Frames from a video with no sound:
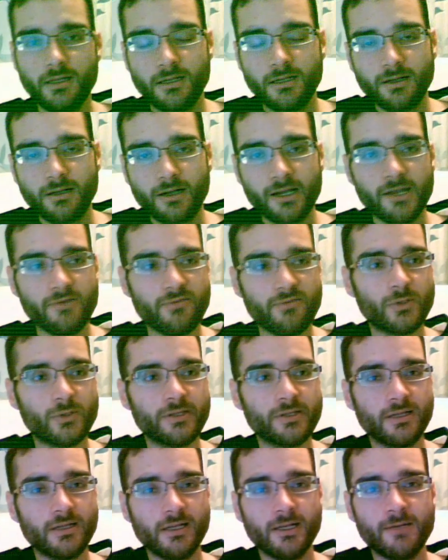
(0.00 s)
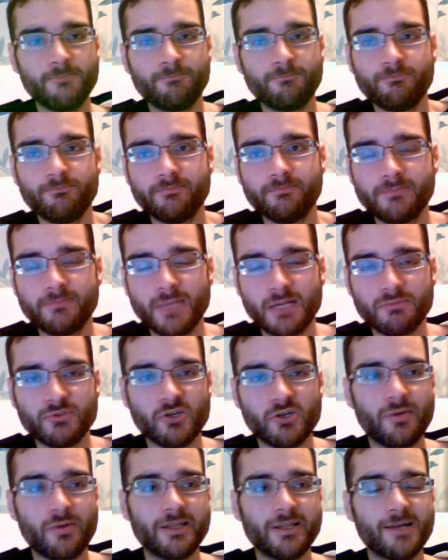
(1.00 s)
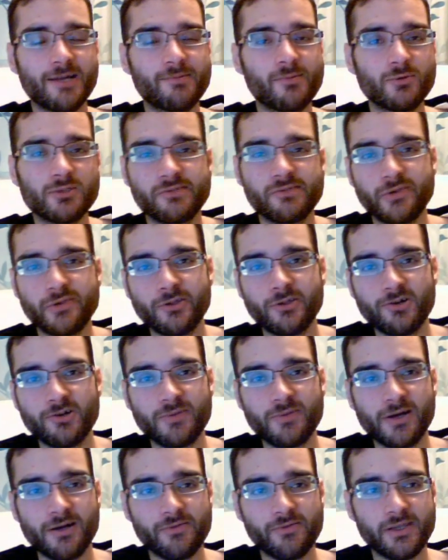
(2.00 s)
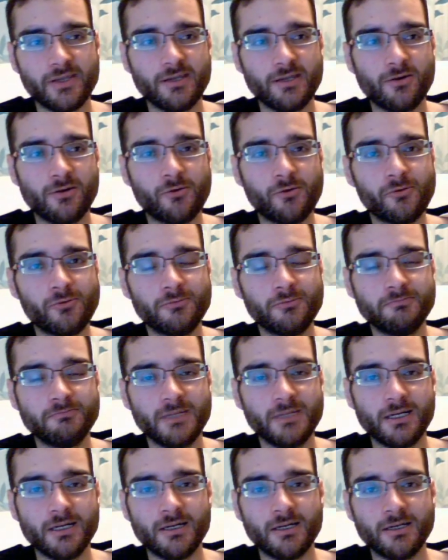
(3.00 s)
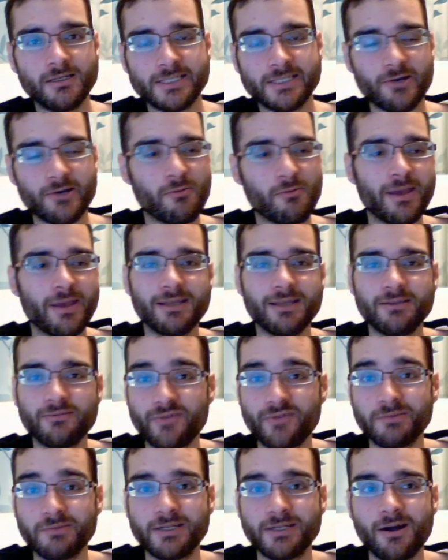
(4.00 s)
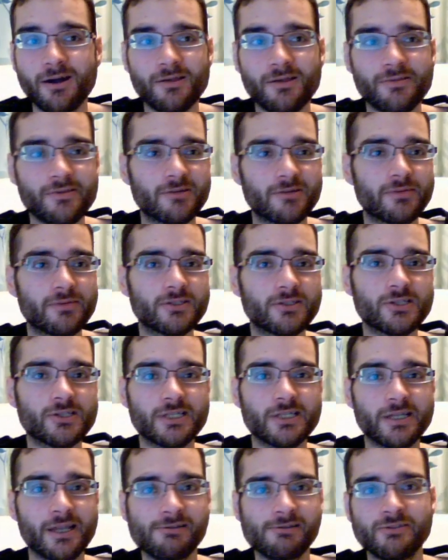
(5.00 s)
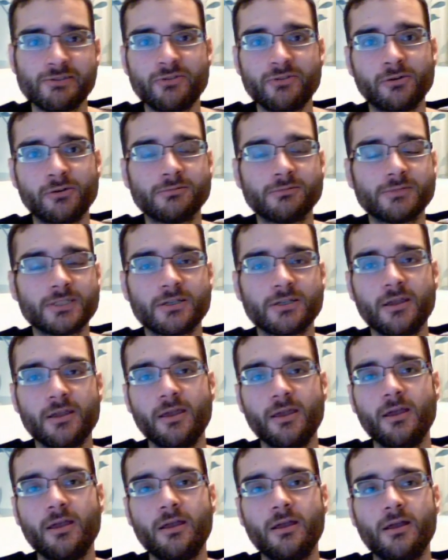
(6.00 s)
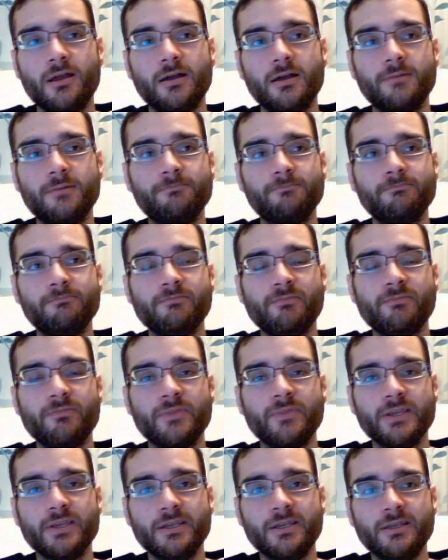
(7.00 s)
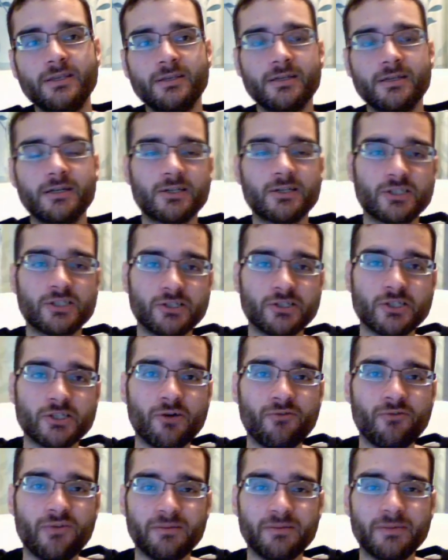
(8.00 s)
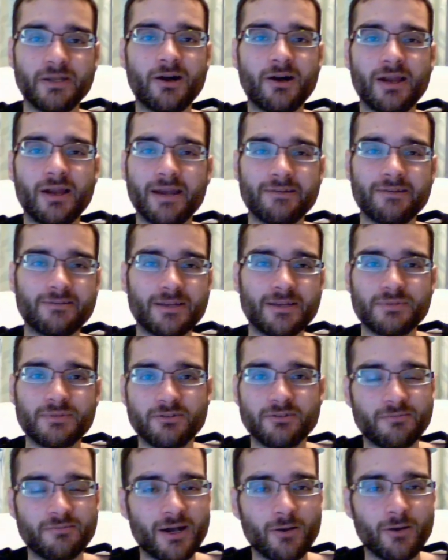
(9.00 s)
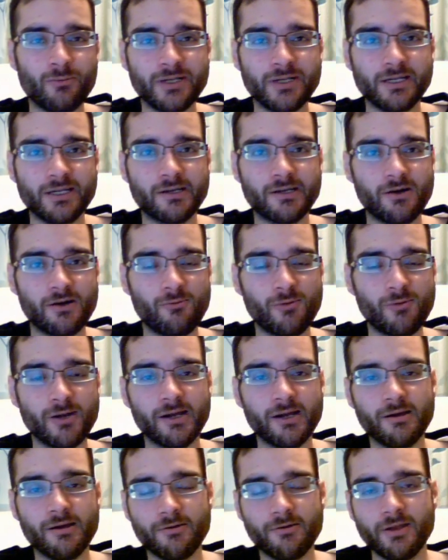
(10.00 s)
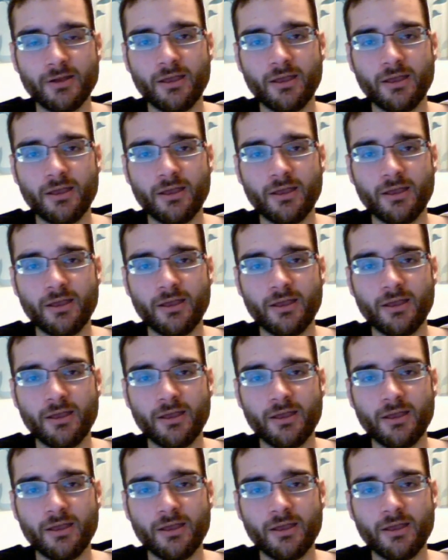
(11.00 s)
Hi everyone. I'm sure by now most of you know about the whole Sarah Palin Family Guy thing, but just in case you don't, um, the show Family Guy aired an episode about a week ago where